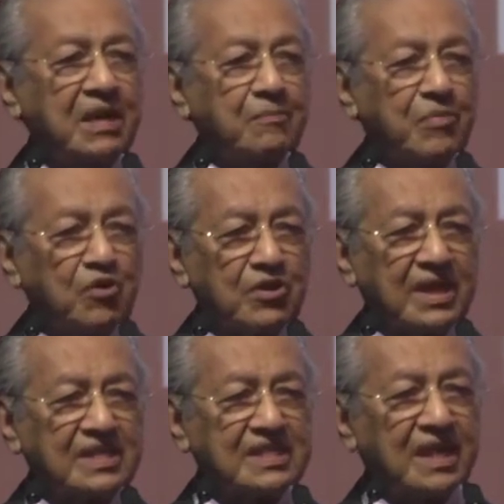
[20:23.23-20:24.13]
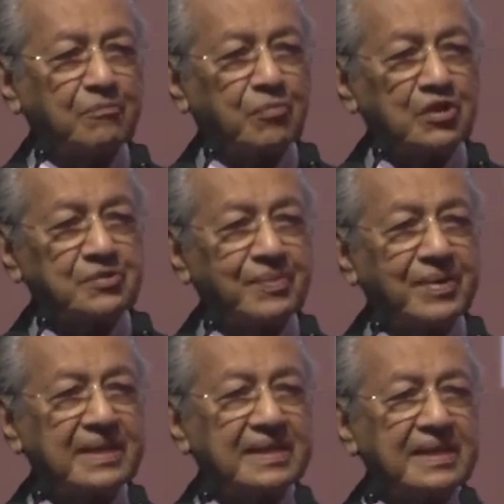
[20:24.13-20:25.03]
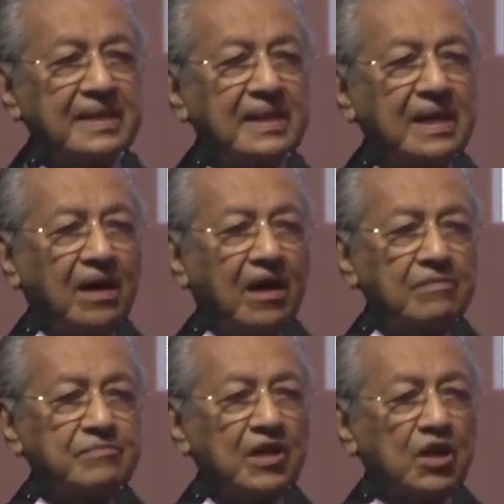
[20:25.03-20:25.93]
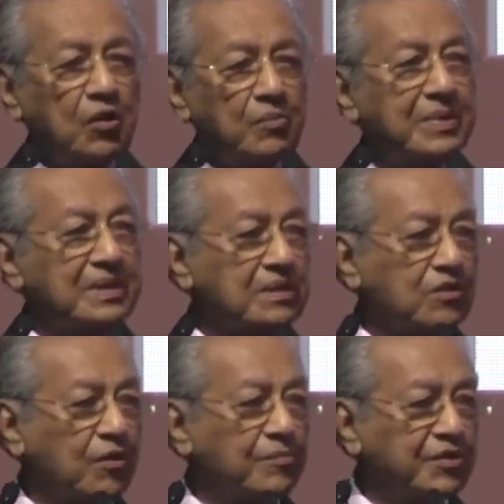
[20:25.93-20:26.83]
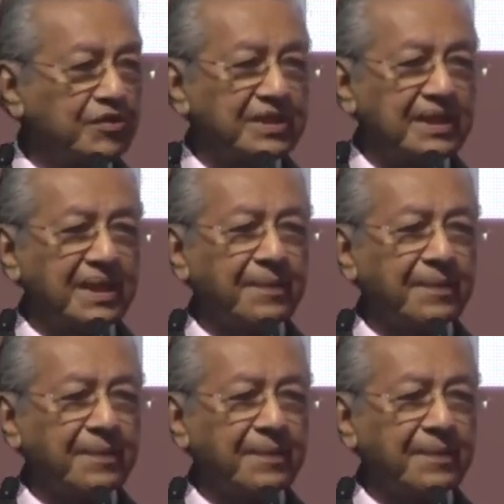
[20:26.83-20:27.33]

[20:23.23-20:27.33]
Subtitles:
progress, and prosperity of the global community.